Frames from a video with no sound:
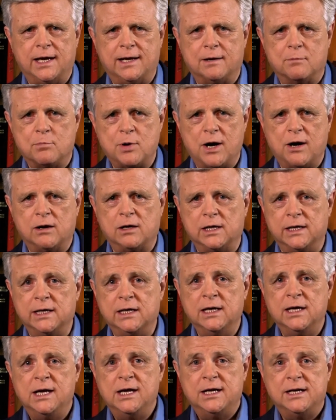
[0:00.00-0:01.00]
had
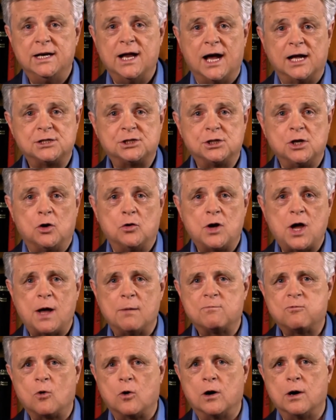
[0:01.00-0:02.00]
apparently not shown
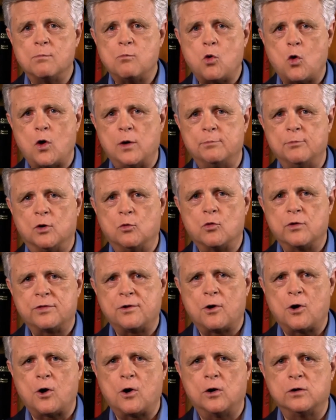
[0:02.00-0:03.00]
up for an appointment with
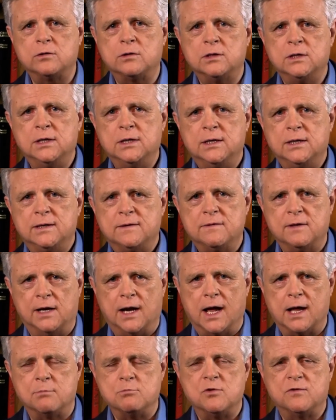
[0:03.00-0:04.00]
her the
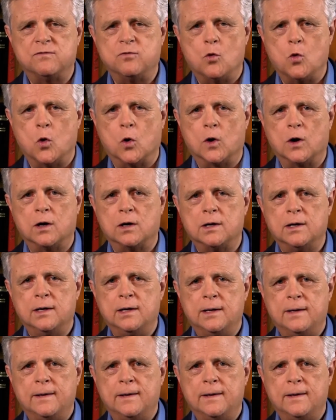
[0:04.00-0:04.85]
night before.